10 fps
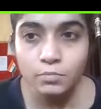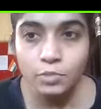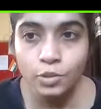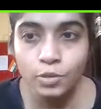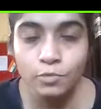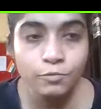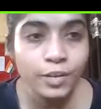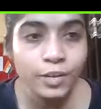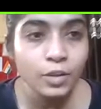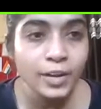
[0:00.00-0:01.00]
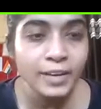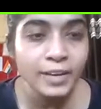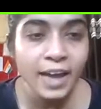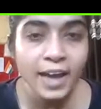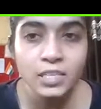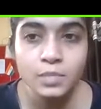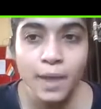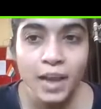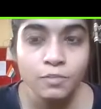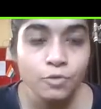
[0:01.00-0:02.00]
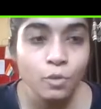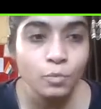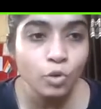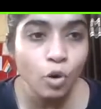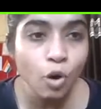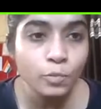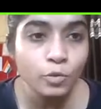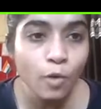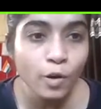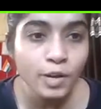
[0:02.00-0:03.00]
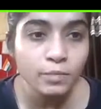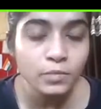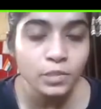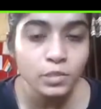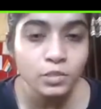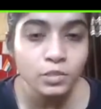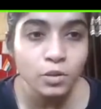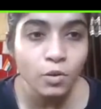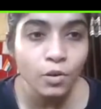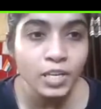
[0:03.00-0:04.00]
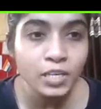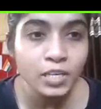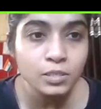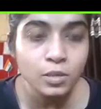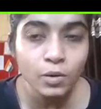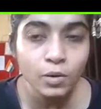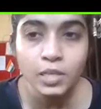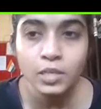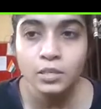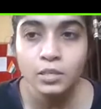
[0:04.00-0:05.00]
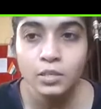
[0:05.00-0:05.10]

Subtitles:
feel your entire spine from top to bottom. Slowly, slowly.